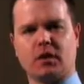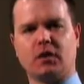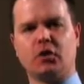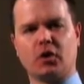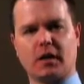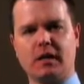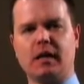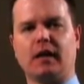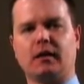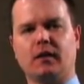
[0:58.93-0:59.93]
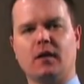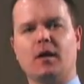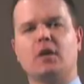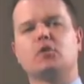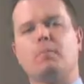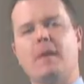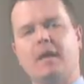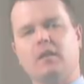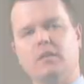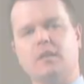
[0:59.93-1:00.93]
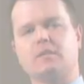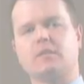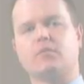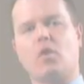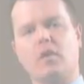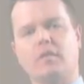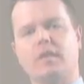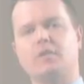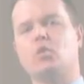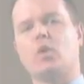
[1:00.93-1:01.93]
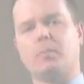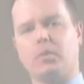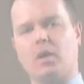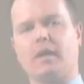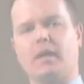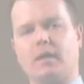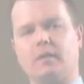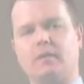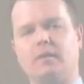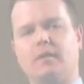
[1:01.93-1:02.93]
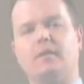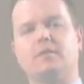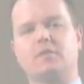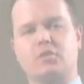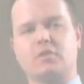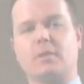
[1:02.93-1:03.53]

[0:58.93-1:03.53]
you're going to need. So make a list of all the things you want to plug in, such as a